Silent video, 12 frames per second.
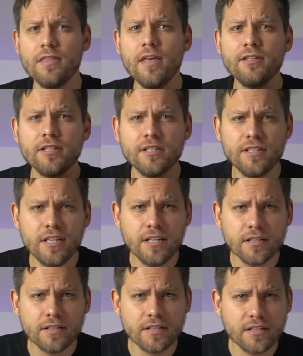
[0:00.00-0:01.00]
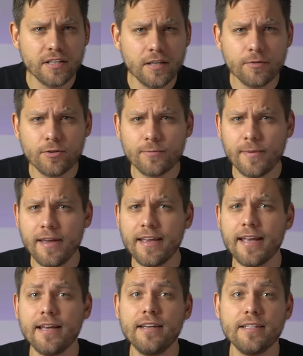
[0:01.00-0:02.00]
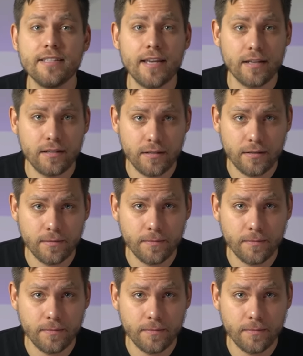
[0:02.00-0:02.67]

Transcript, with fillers: that didn't seem to make any sense.